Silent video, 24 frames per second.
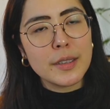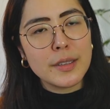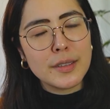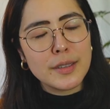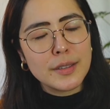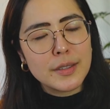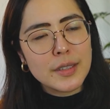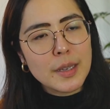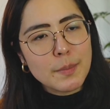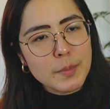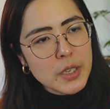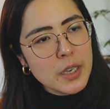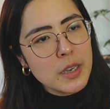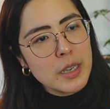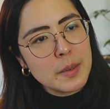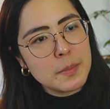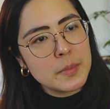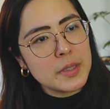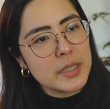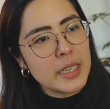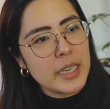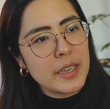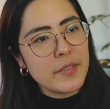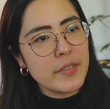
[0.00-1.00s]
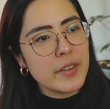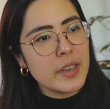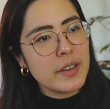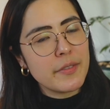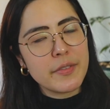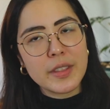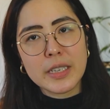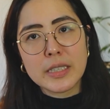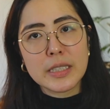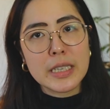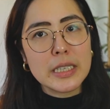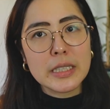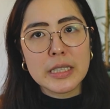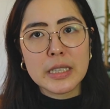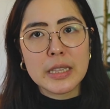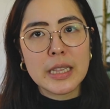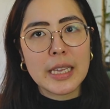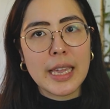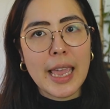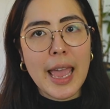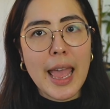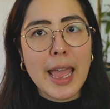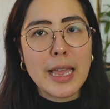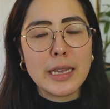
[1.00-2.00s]
Sometimes, even if this isn't
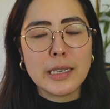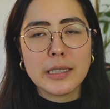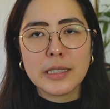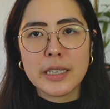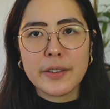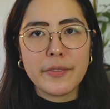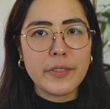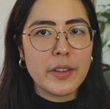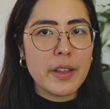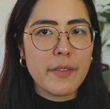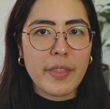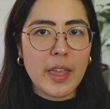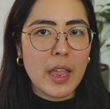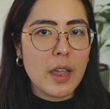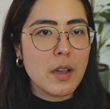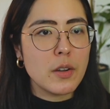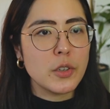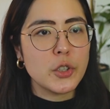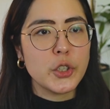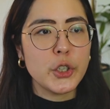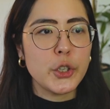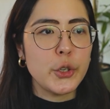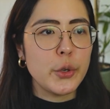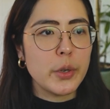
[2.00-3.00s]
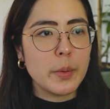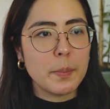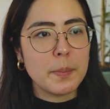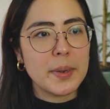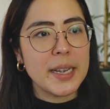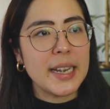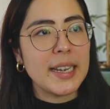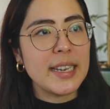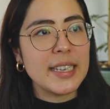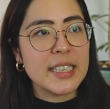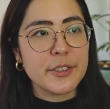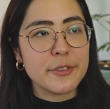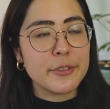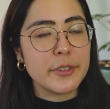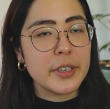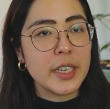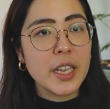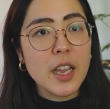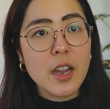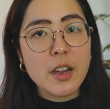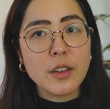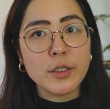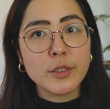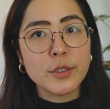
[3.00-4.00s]
the case, even if they are two completely different
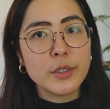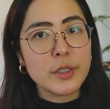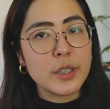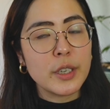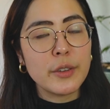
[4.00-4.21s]
yarns,